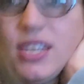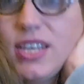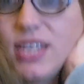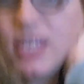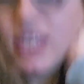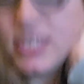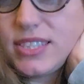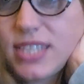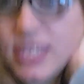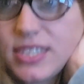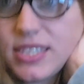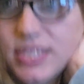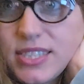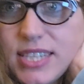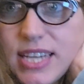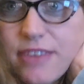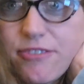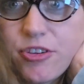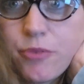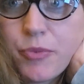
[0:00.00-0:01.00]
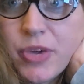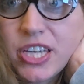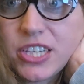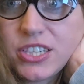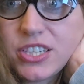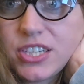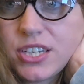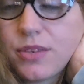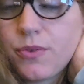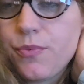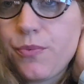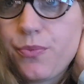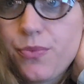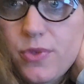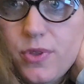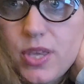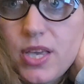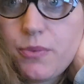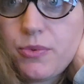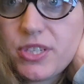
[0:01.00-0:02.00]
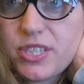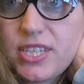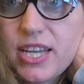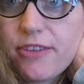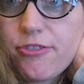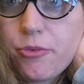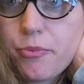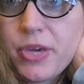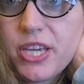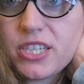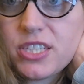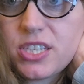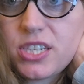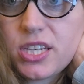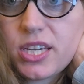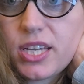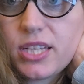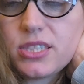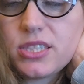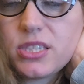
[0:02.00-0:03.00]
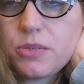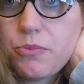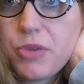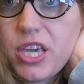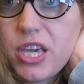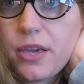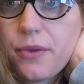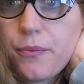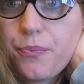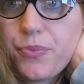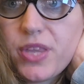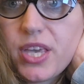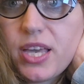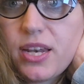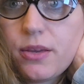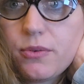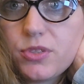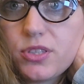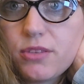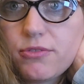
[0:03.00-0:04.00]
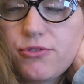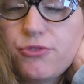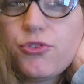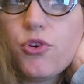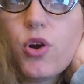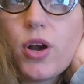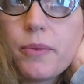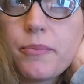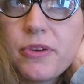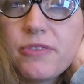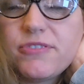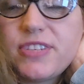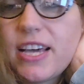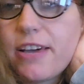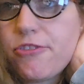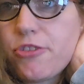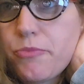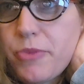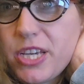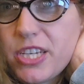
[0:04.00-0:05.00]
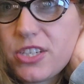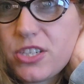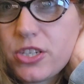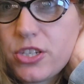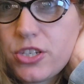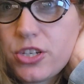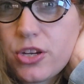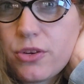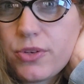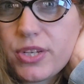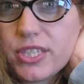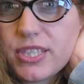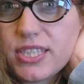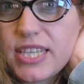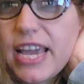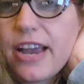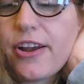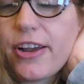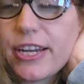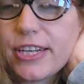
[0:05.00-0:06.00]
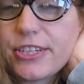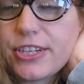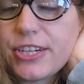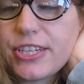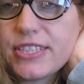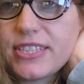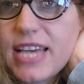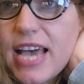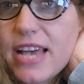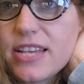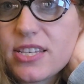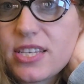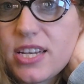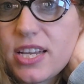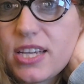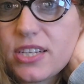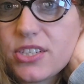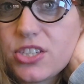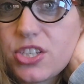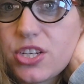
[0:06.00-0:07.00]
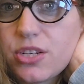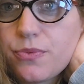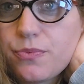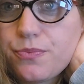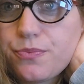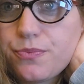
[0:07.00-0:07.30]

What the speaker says: This isn't defamation. It was defamation against me, and it was a form of defamation known as character assassination,